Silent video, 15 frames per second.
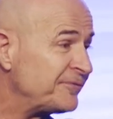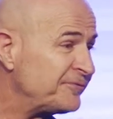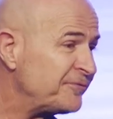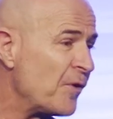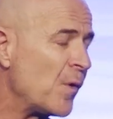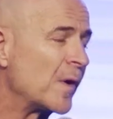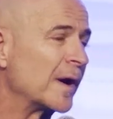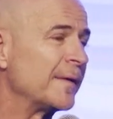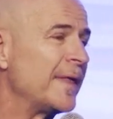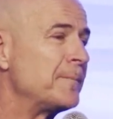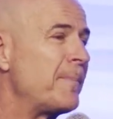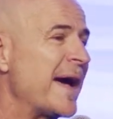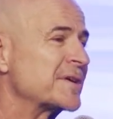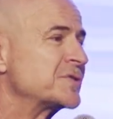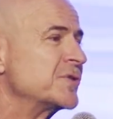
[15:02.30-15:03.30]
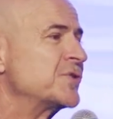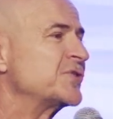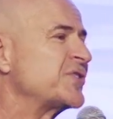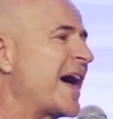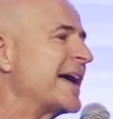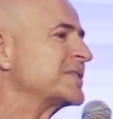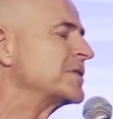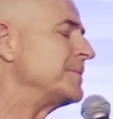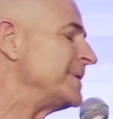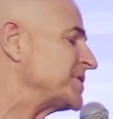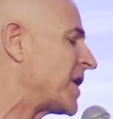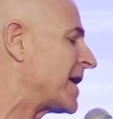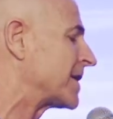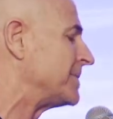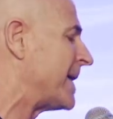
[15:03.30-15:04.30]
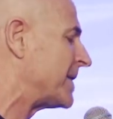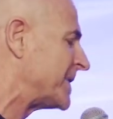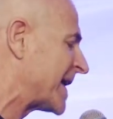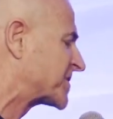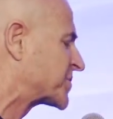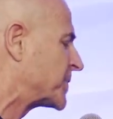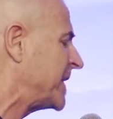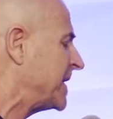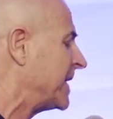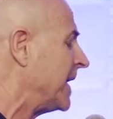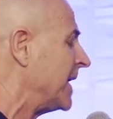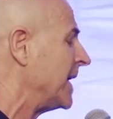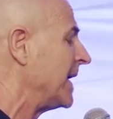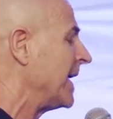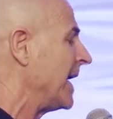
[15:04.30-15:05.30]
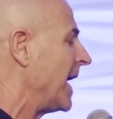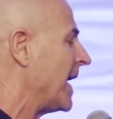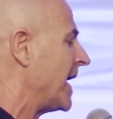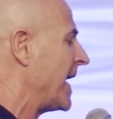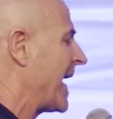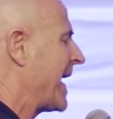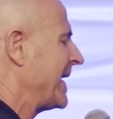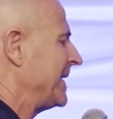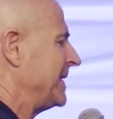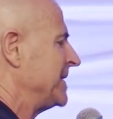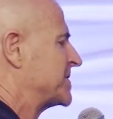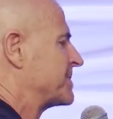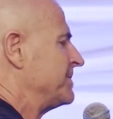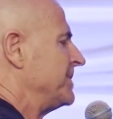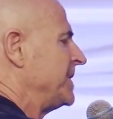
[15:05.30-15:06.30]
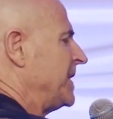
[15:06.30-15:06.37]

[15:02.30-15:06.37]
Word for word: 4 that Pastor Josiah is going to be talking about next week is